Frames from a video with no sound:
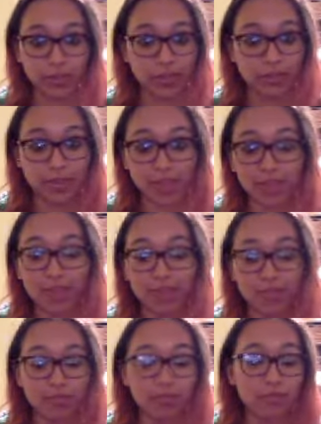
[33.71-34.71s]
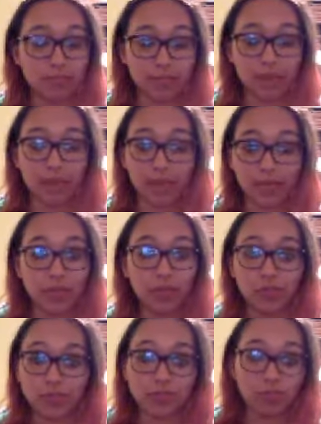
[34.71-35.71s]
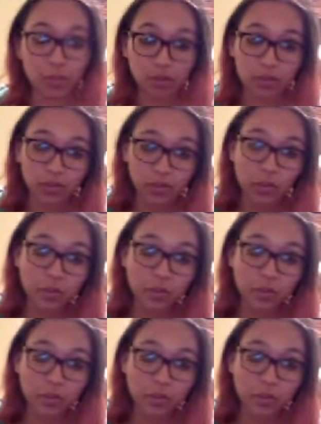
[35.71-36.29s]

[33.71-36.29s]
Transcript: something. Proud of you, both of you.